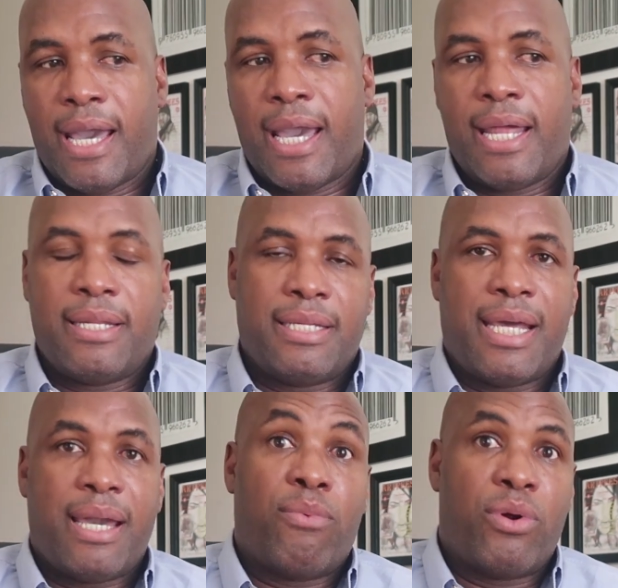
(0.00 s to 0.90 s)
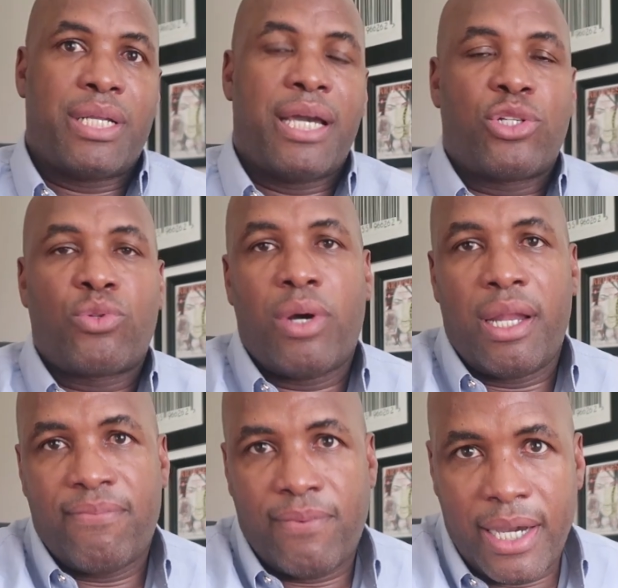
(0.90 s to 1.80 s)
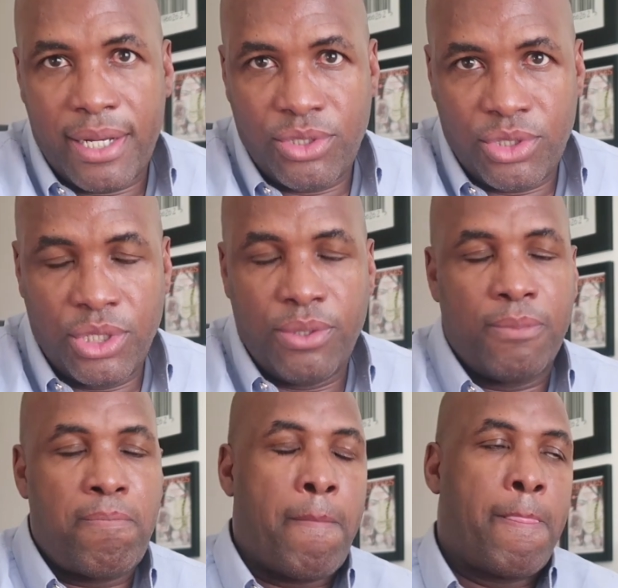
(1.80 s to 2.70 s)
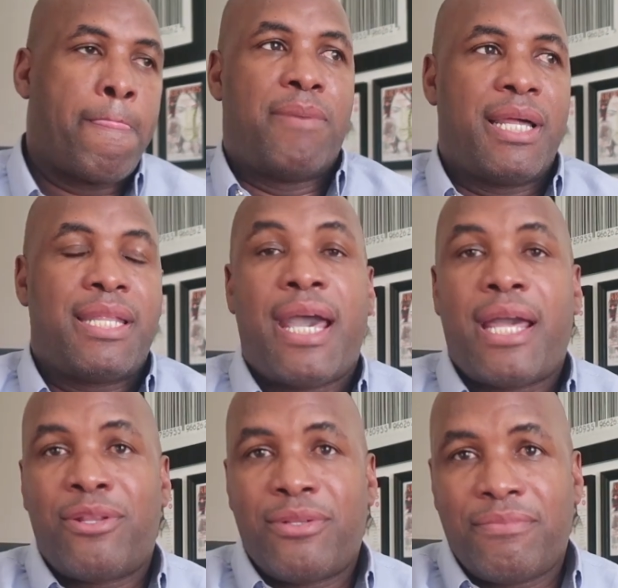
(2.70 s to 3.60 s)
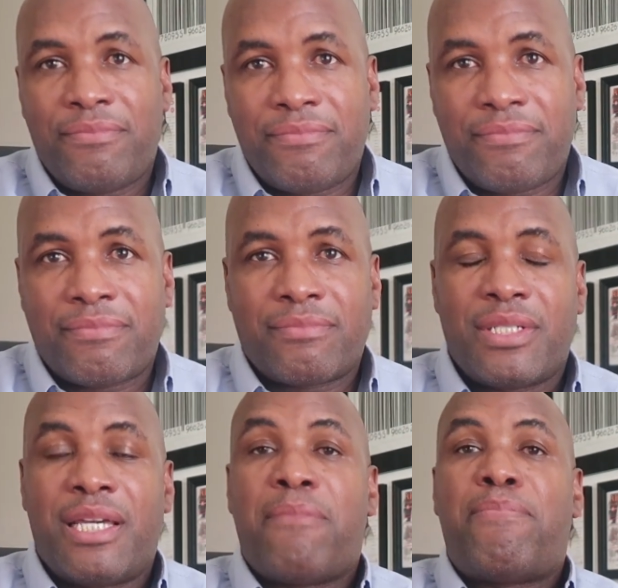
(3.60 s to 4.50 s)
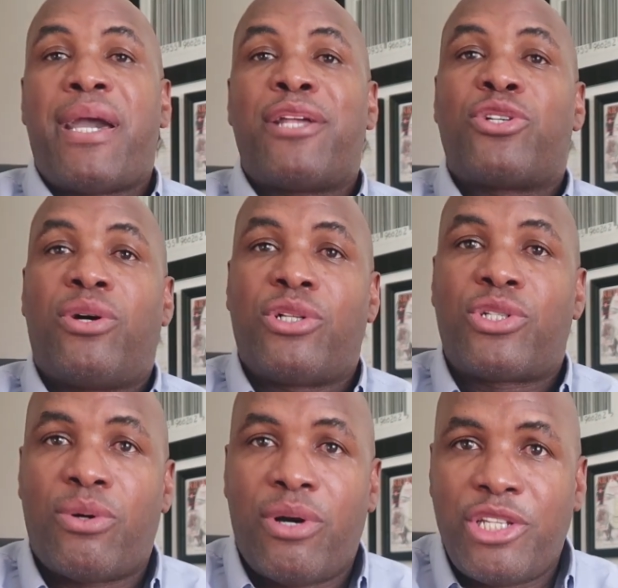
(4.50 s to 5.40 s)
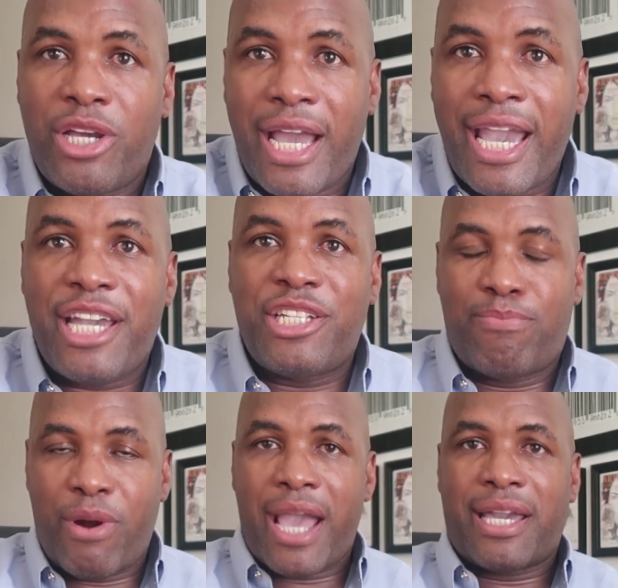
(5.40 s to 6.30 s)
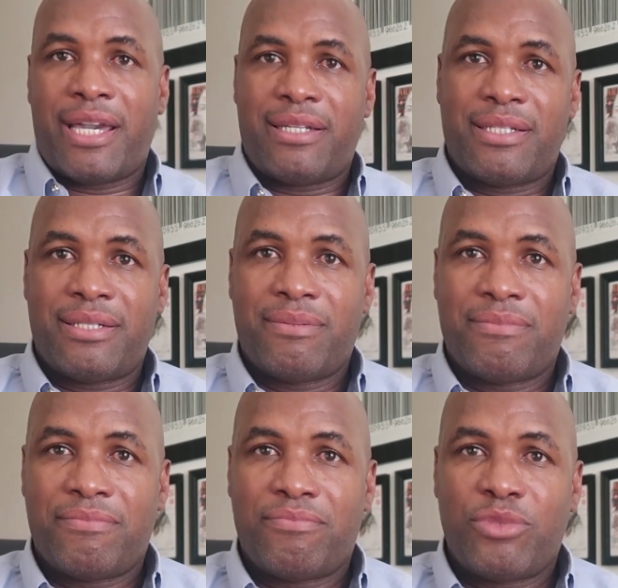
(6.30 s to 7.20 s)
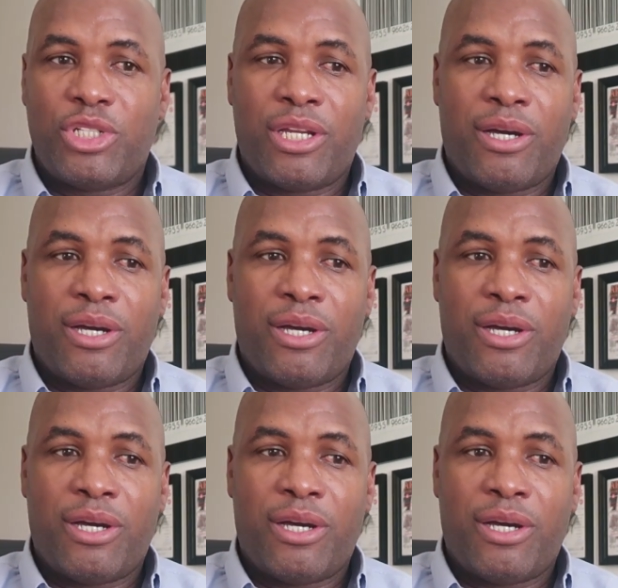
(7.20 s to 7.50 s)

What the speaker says: and they weren't as qualified as you. But then it depends also on your age bracket, you